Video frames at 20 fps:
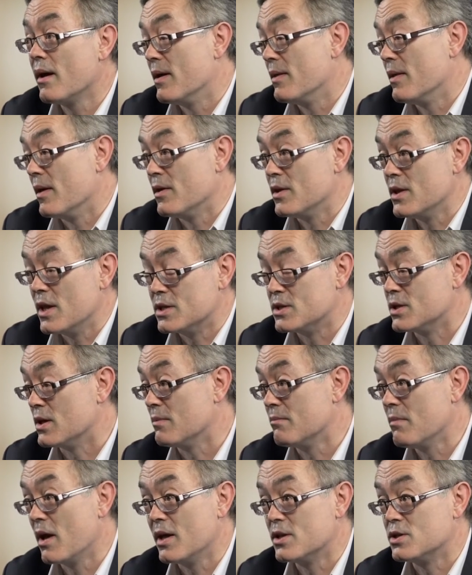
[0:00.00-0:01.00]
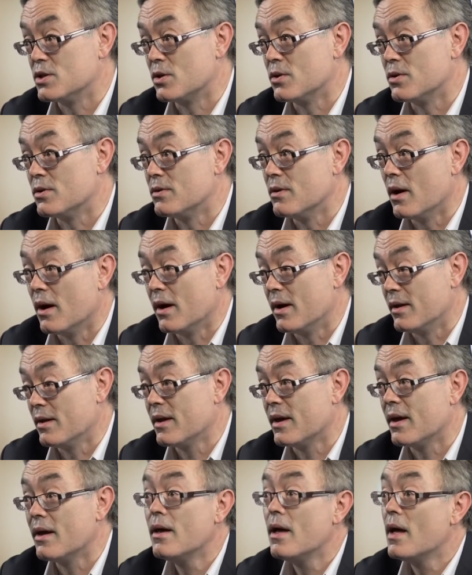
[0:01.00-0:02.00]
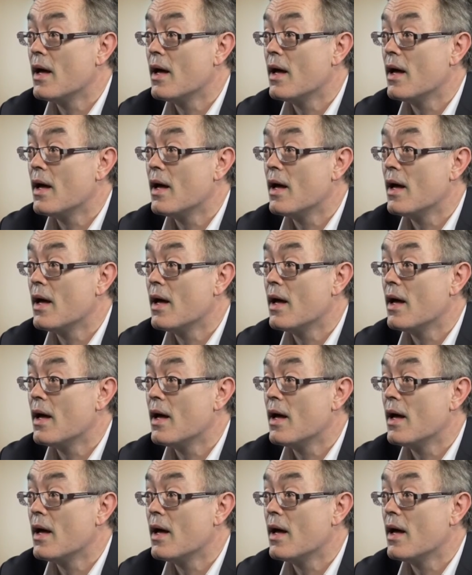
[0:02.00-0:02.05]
I know it's a good idea,